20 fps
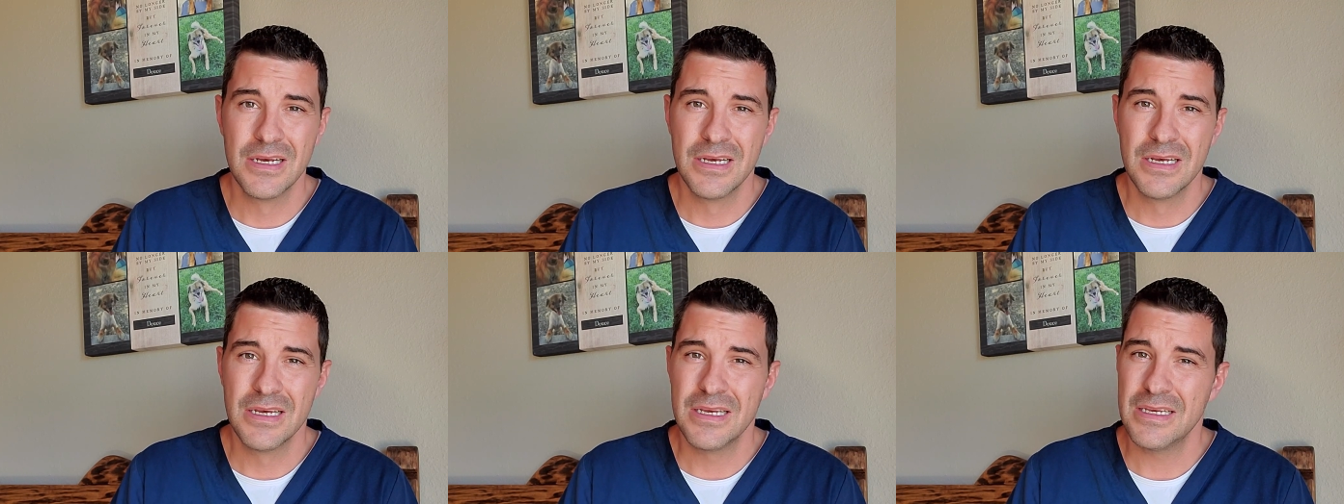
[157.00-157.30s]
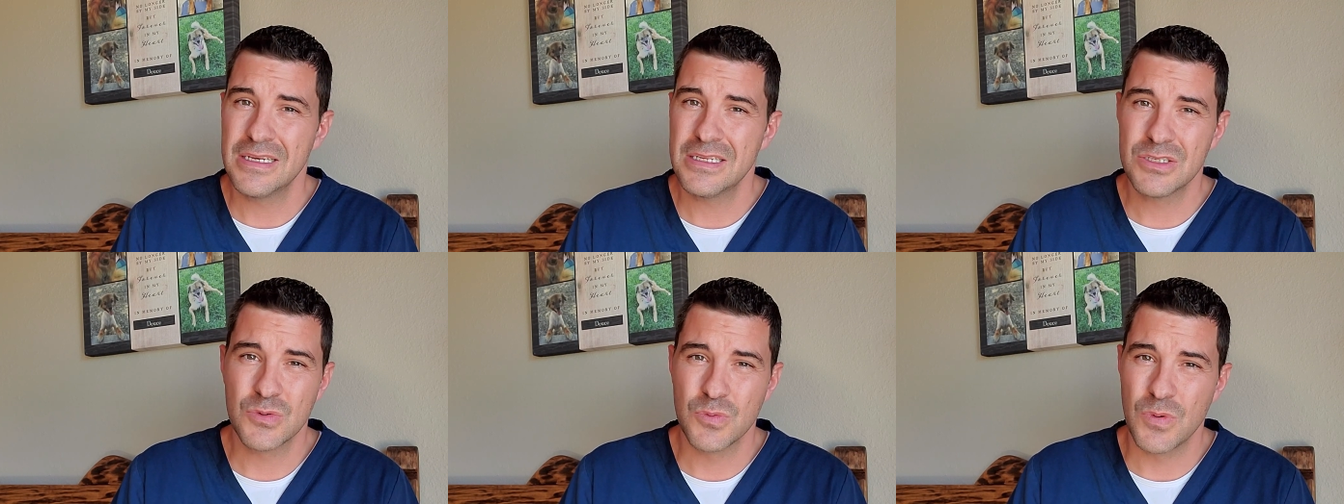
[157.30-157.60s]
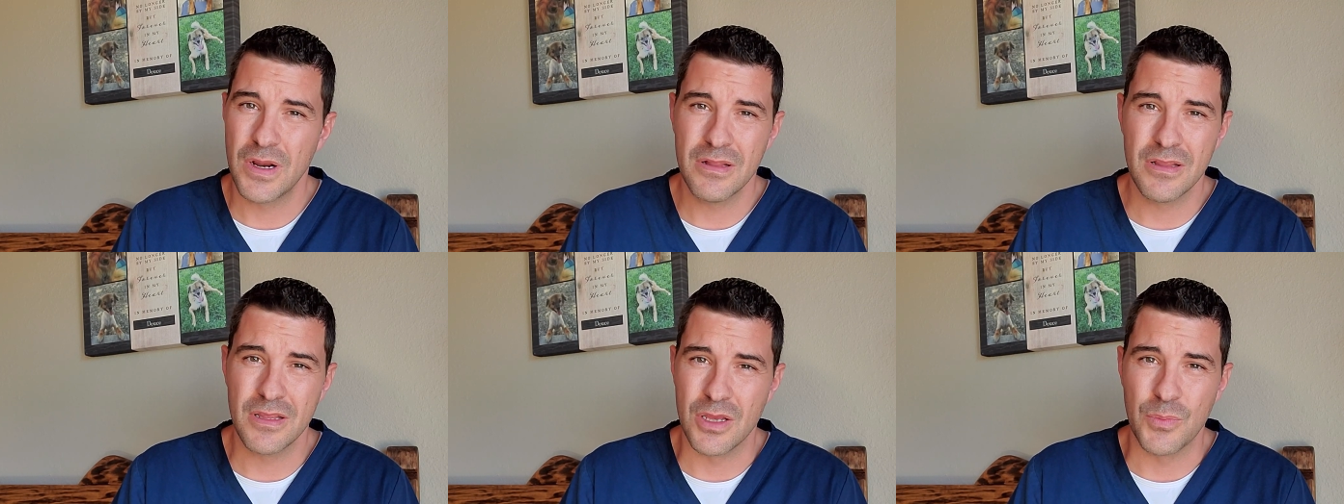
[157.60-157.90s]
it's
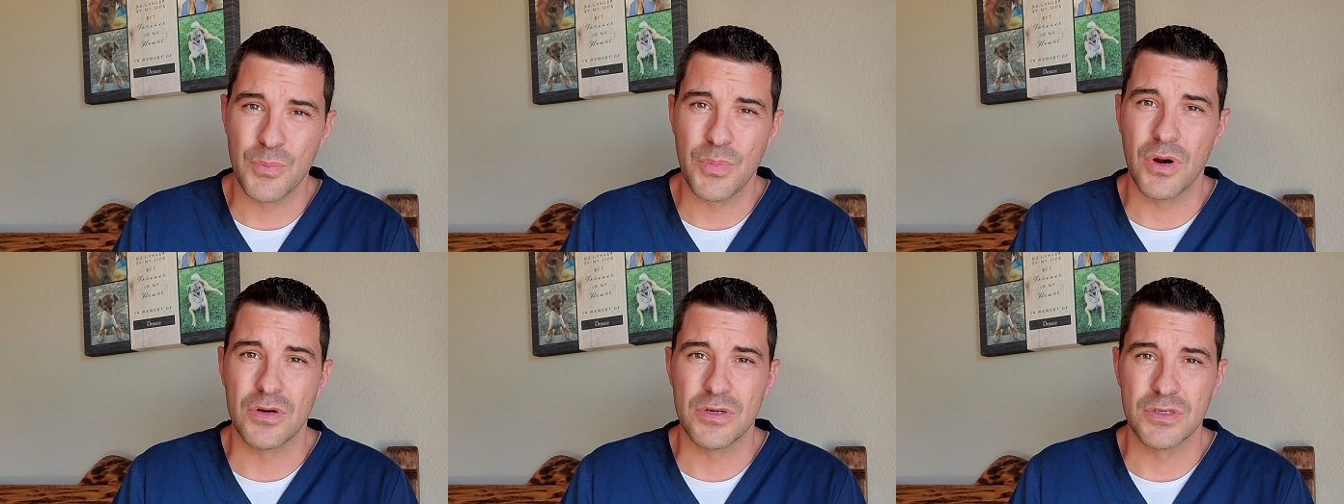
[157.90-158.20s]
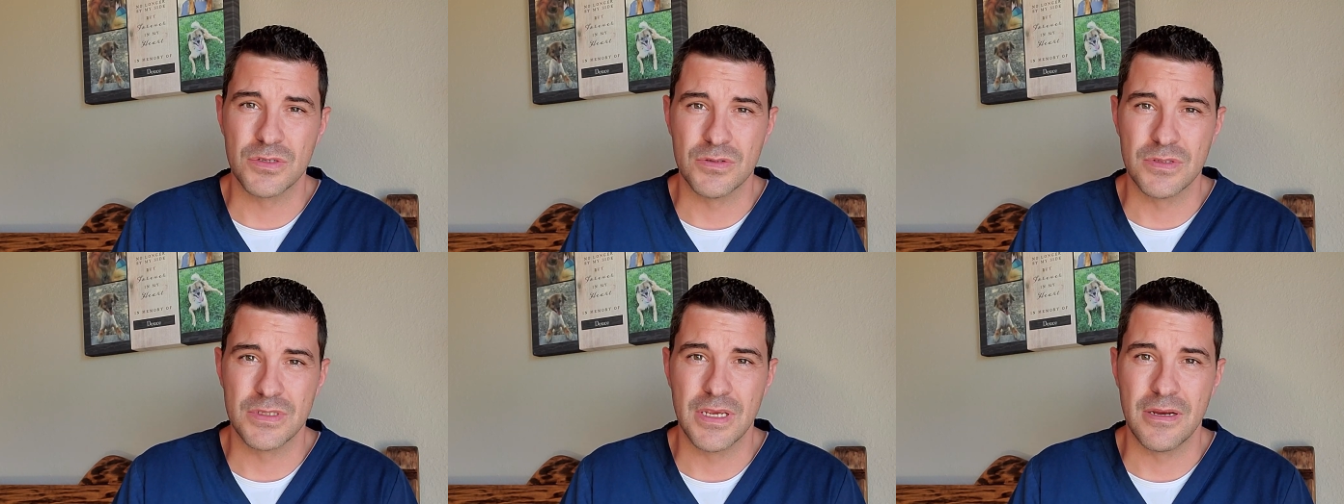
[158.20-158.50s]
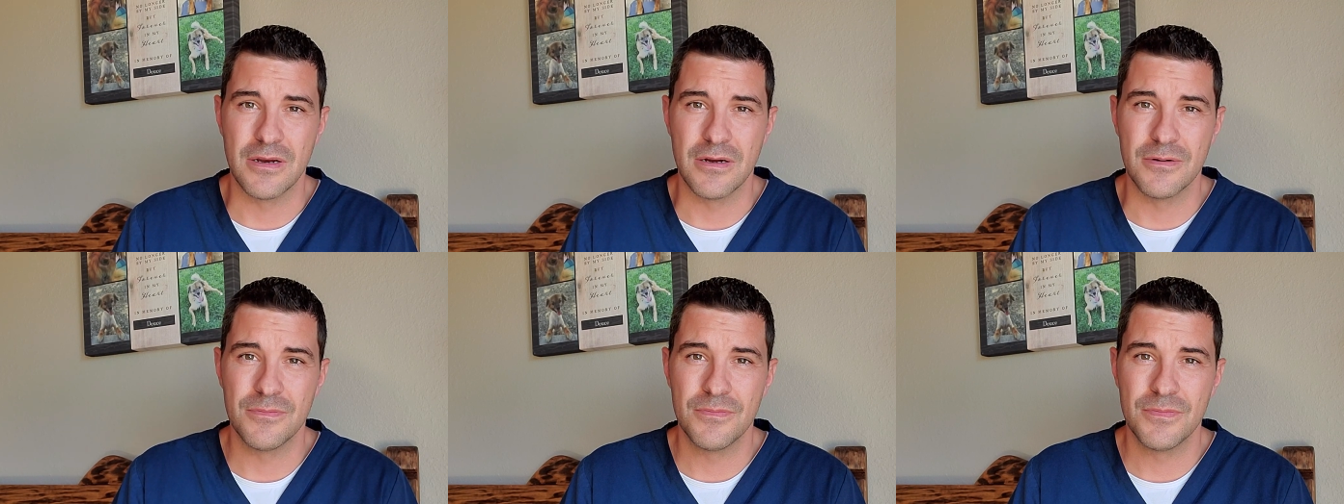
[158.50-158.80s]
rarely a partial
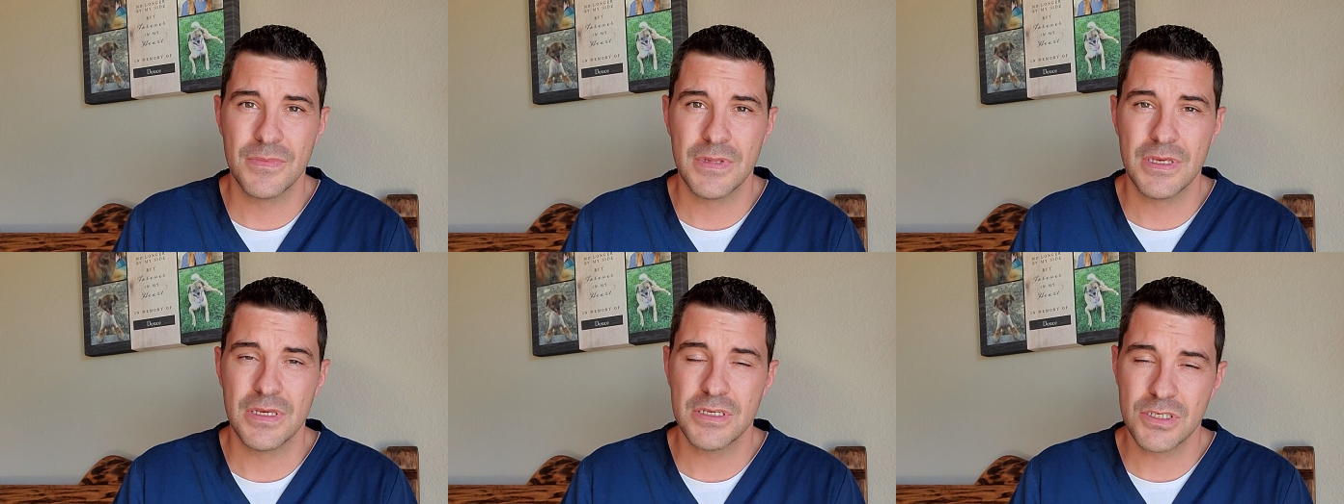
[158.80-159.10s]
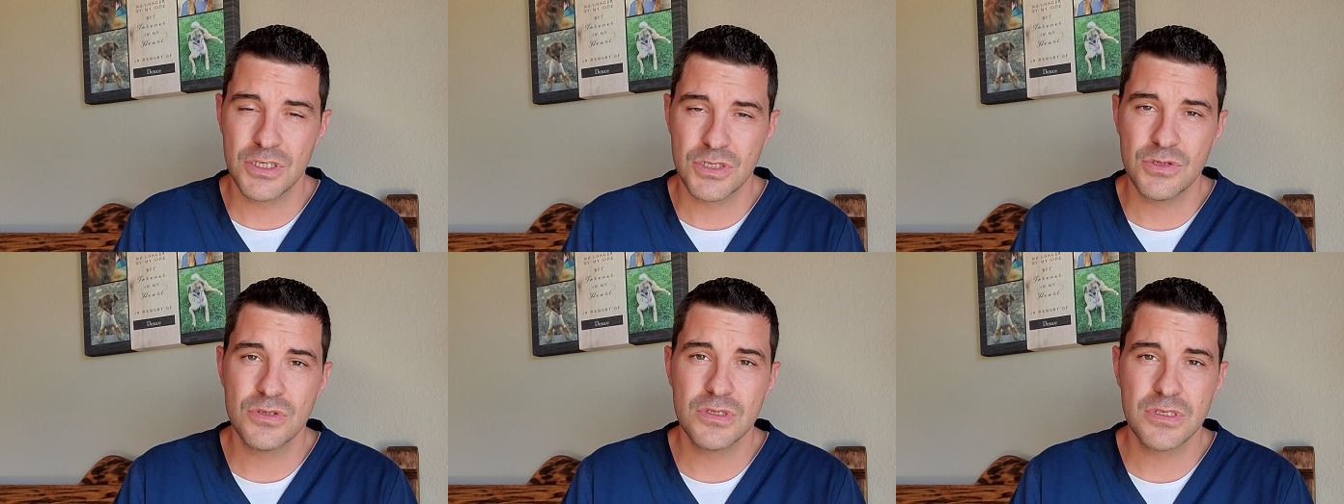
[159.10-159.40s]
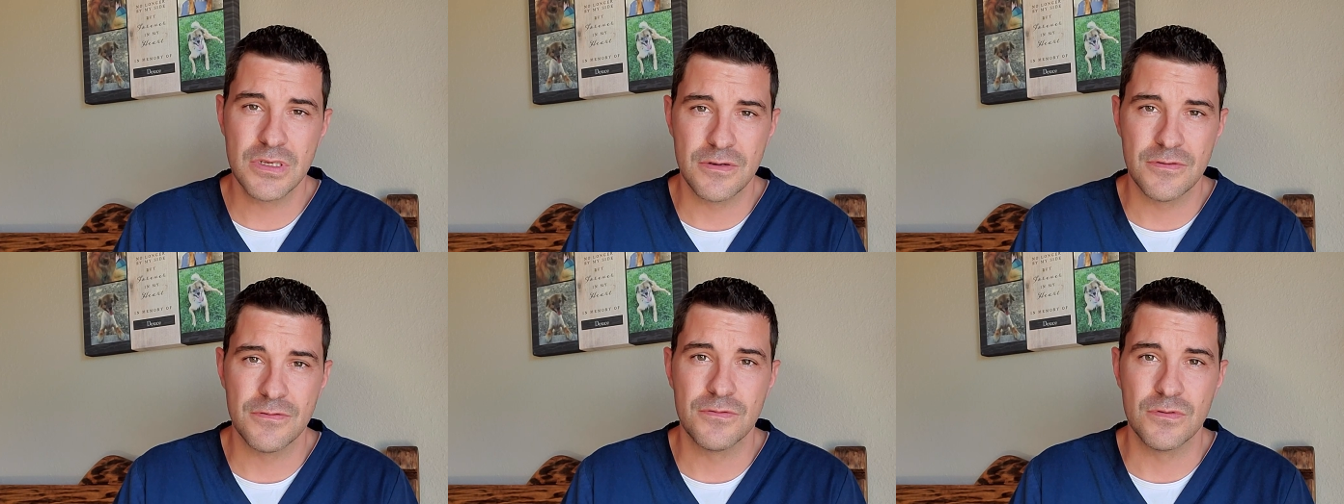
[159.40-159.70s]
tear. It's
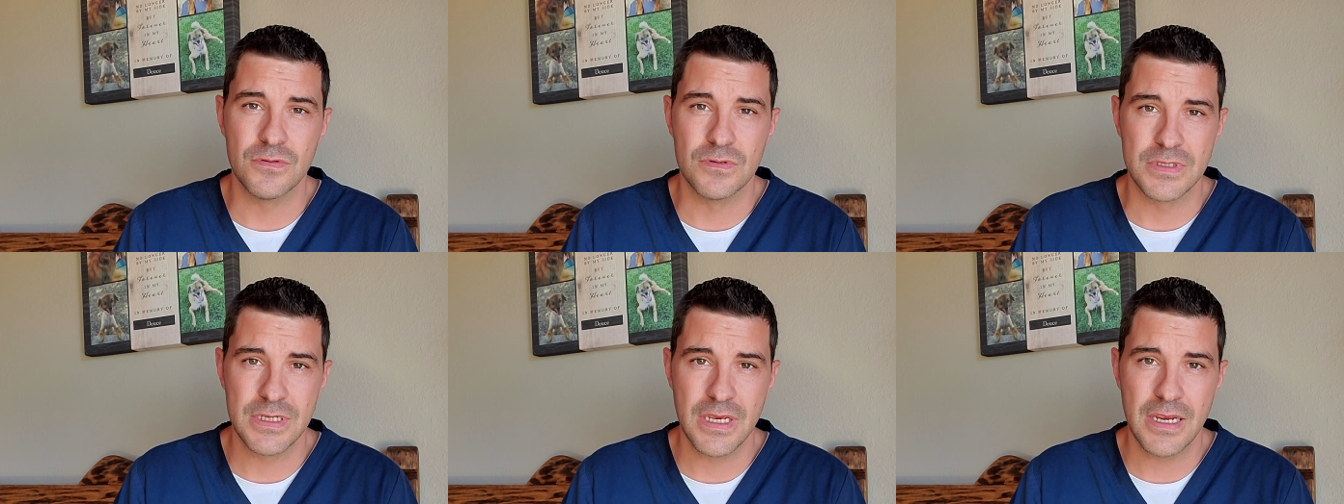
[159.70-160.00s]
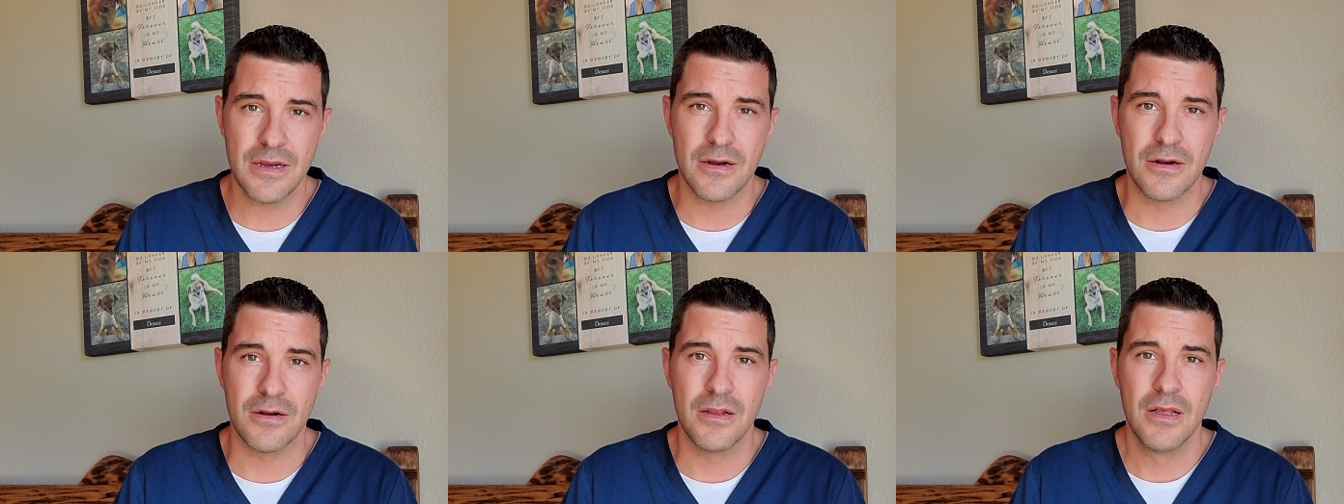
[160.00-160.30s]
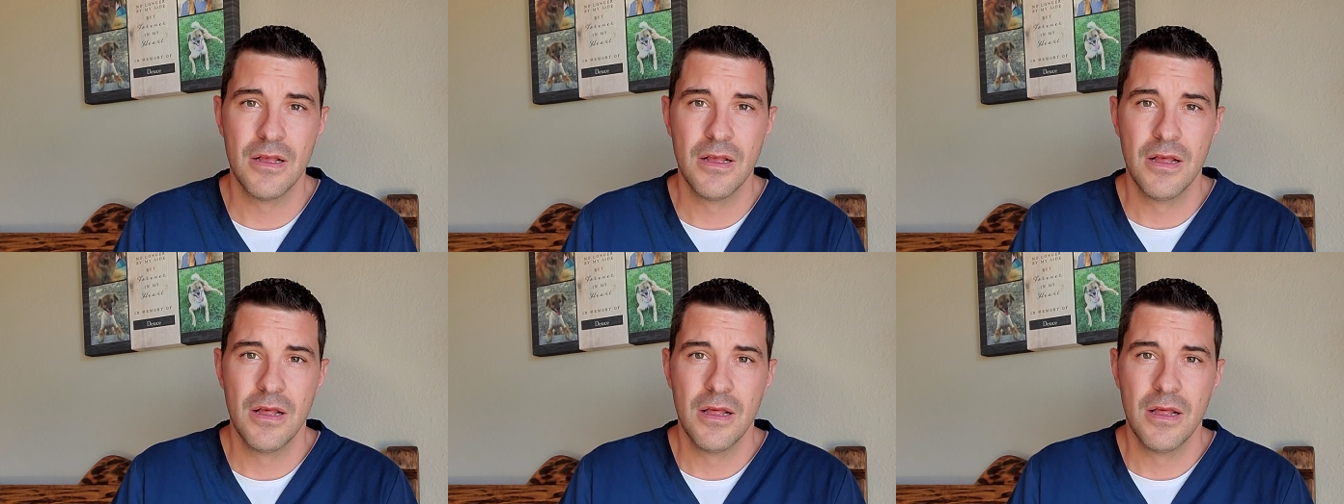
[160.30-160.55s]
usually a full tear.